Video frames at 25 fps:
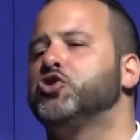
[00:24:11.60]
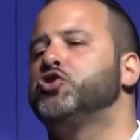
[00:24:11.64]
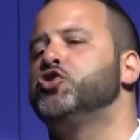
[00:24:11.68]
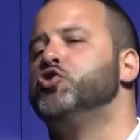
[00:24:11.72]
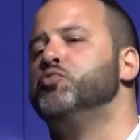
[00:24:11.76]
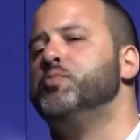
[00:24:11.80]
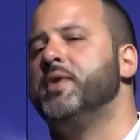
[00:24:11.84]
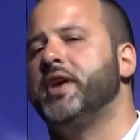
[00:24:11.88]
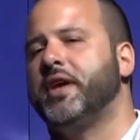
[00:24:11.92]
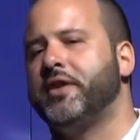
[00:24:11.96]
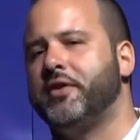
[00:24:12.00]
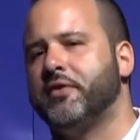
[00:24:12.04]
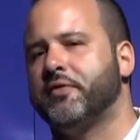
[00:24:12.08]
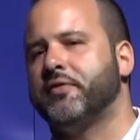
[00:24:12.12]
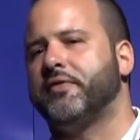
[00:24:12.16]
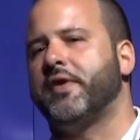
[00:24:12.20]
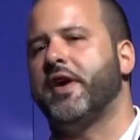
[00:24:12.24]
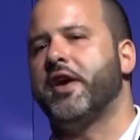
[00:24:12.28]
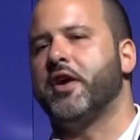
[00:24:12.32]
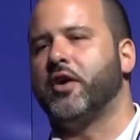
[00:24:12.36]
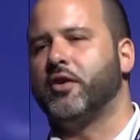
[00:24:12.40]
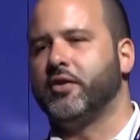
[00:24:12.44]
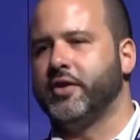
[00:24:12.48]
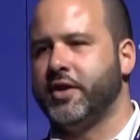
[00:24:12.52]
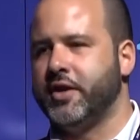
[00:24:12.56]
too big to
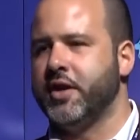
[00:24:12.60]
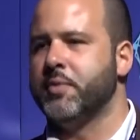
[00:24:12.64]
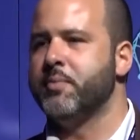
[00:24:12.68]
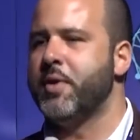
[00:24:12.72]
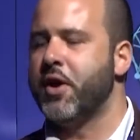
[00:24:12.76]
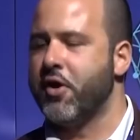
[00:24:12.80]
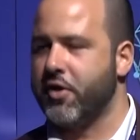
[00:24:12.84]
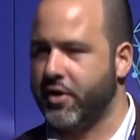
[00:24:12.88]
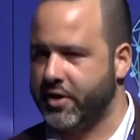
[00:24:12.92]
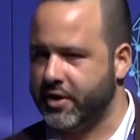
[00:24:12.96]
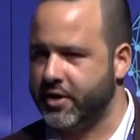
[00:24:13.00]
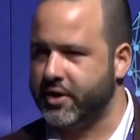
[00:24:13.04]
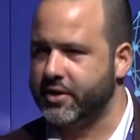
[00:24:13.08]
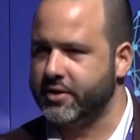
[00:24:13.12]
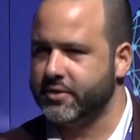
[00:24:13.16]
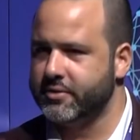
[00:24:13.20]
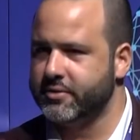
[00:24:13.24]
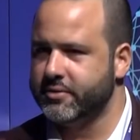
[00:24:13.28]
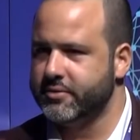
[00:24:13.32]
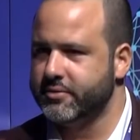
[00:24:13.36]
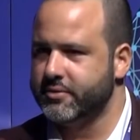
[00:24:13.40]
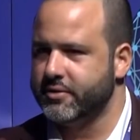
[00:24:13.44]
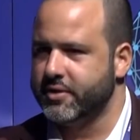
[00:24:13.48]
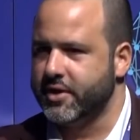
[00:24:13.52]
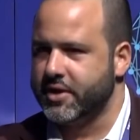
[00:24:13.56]
fail in America.
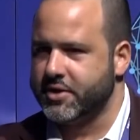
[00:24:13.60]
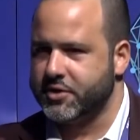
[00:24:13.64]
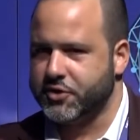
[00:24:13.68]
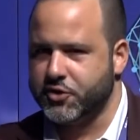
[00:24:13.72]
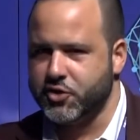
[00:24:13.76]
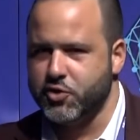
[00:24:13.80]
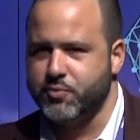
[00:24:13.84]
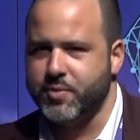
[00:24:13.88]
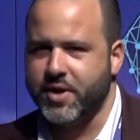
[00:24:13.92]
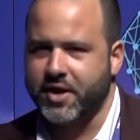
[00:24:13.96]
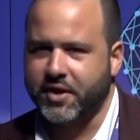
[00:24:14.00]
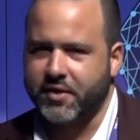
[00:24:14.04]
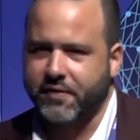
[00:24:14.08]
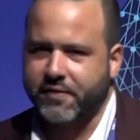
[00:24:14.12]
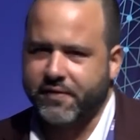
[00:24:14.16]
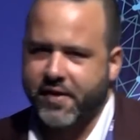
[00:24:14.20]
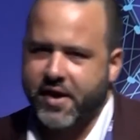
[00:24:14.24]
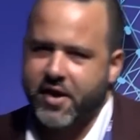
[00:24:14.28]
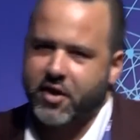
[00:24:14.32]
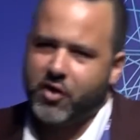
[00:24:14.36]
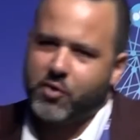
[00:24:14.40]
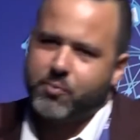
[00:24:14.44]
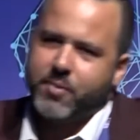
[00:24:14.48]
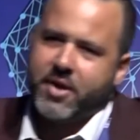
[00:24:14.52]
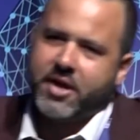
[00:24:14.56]
It's too big to
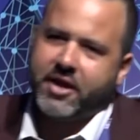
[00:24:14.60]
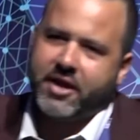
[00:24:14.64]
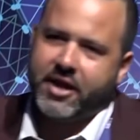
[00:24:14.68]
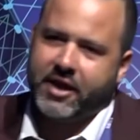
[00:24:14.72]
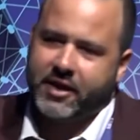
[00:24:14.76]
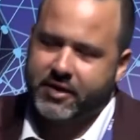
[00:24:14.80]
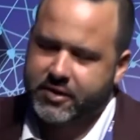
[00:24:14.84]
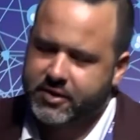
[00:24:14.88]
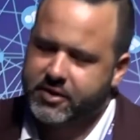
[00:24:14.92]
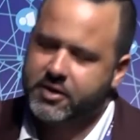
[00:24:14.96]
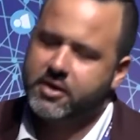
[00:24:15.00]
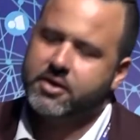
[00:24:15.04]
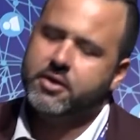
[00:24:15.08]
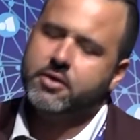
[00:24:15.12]
fail, meaning,